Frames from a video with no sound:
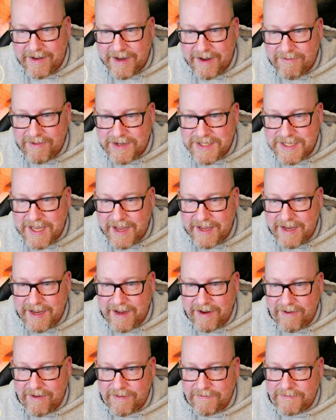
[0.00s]
every side
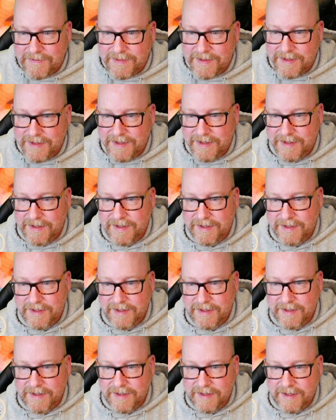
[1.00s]
here.
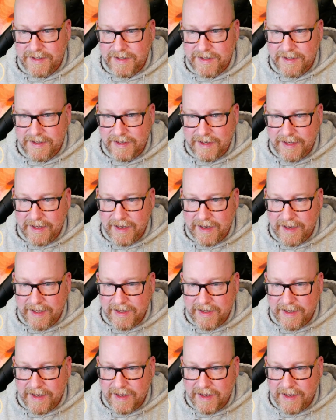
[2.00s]
And